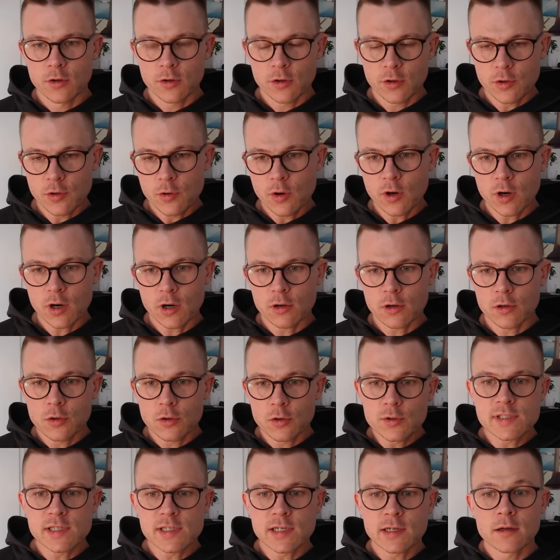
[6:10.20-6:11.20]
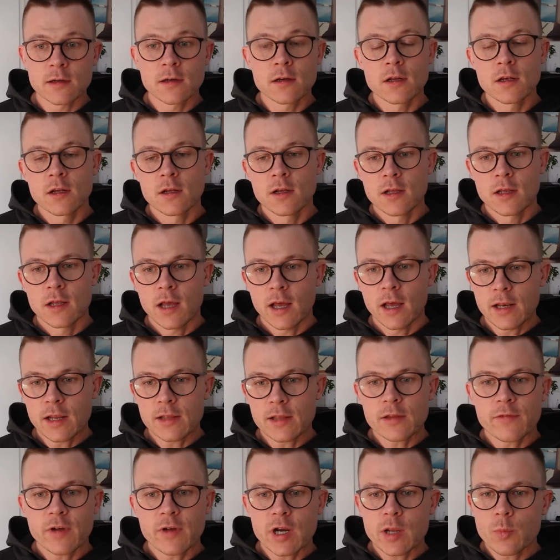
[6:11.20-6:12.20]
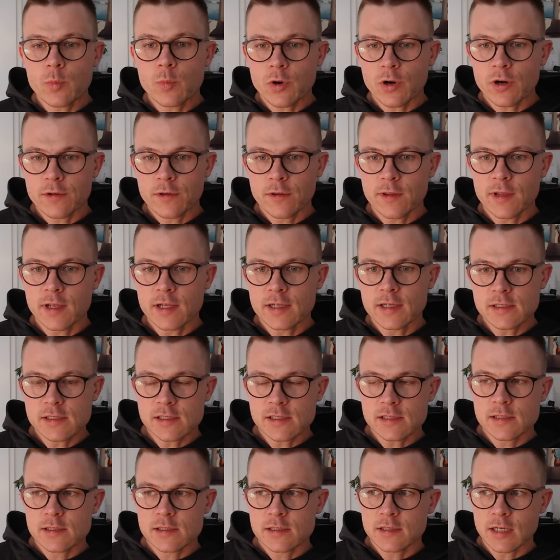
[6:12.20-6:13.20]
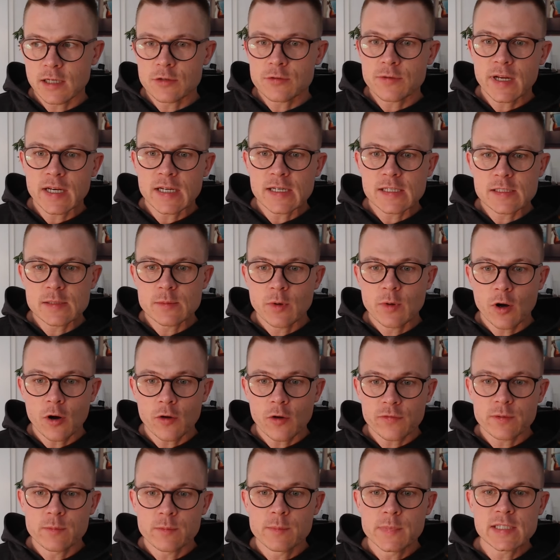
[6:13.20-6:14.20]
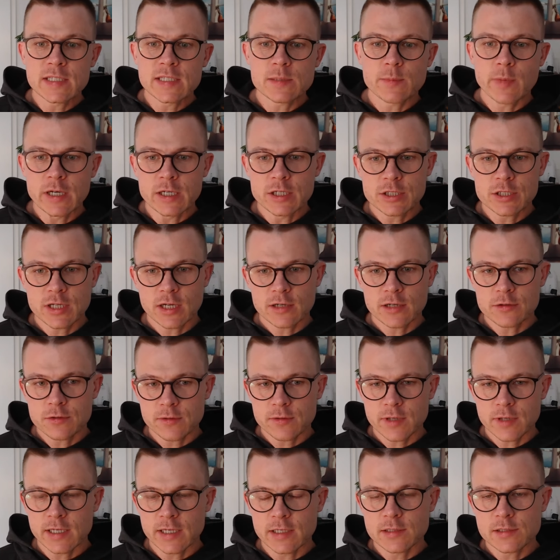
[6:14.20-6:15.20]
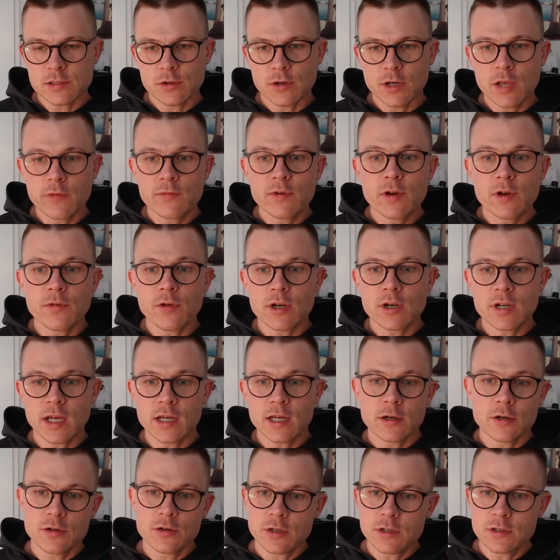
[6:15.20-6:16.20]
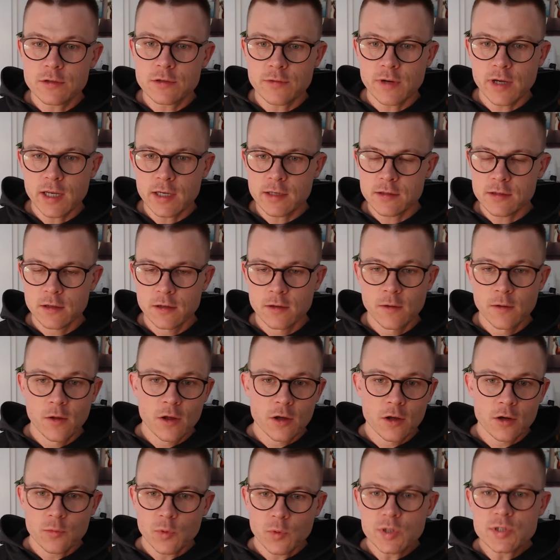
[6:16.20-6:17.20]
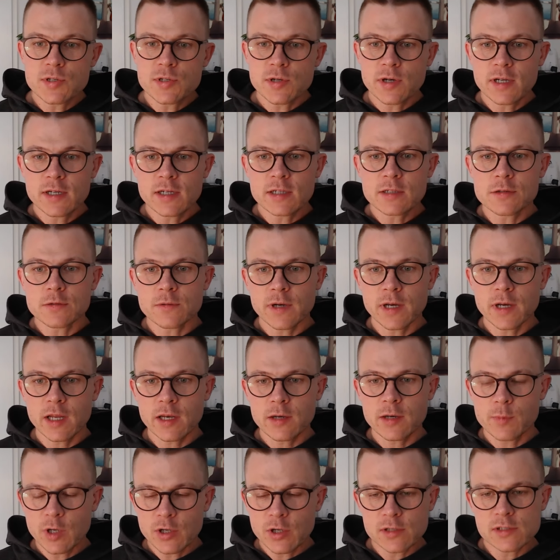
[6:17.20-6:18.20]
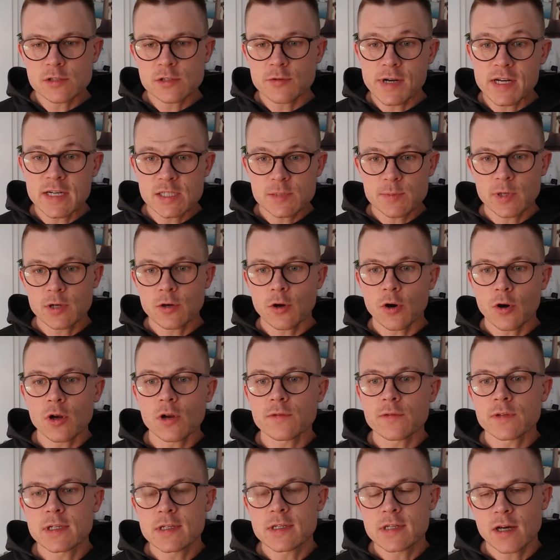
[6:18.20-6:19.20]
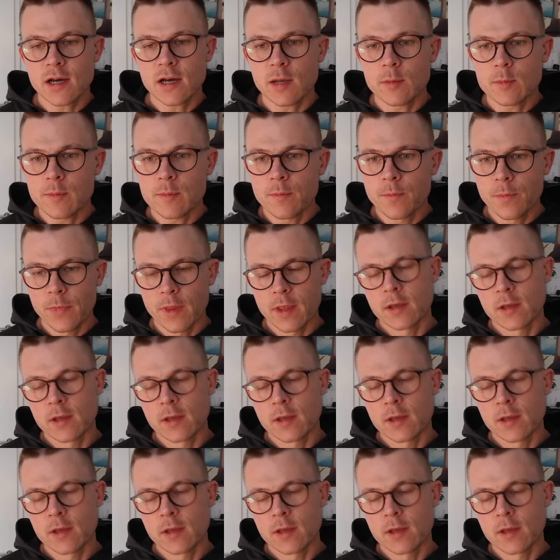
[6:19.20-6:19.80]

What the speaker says: you are losing. Another very important thing is that traders often mismanage their trade. So even if you take a good trade, once you're in a trade, because traders spend all of the time